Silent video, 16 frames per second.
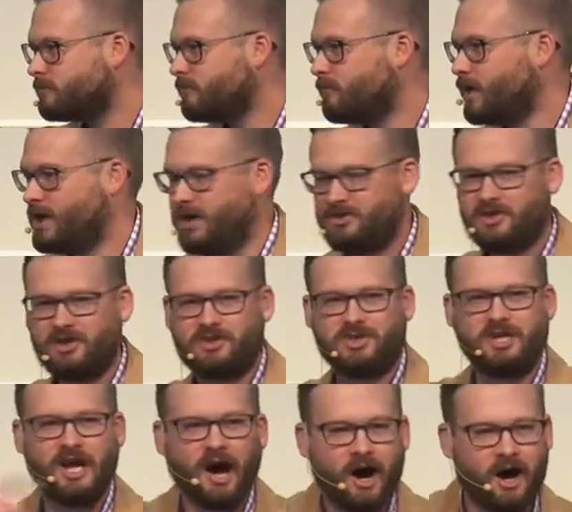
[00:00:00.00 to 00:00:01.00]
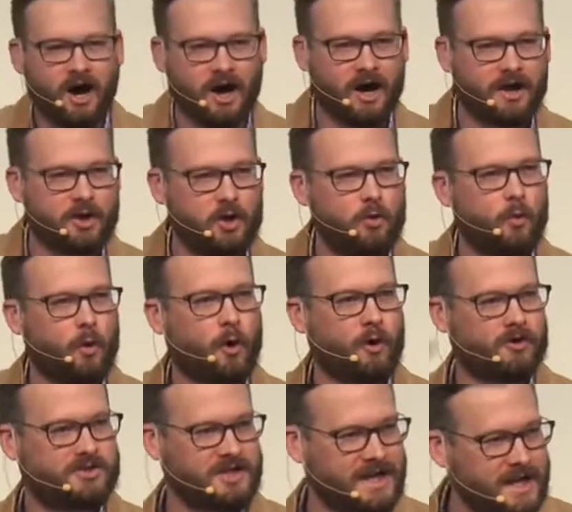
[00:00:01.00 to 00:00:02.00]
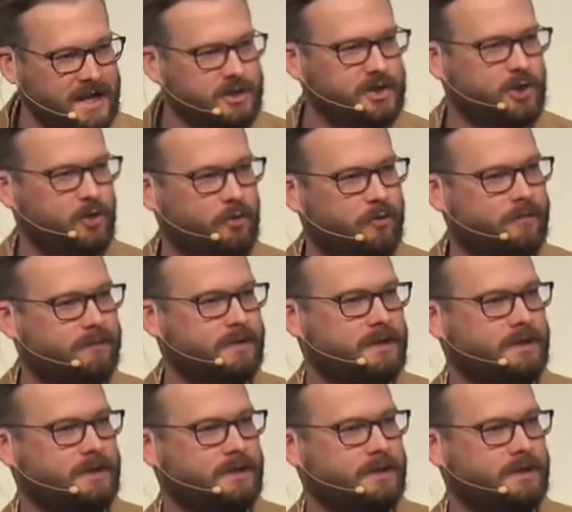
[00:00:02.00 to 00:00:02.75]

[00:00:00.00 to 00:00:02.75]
because it's God who works in you